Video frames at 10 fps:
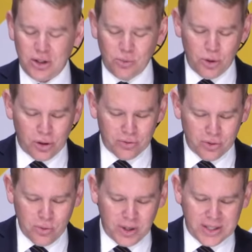to work
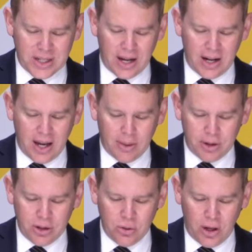through when standing up a
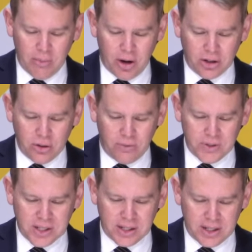new MIQ
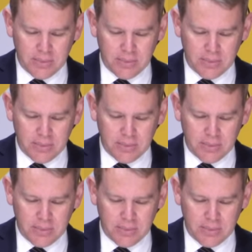facility,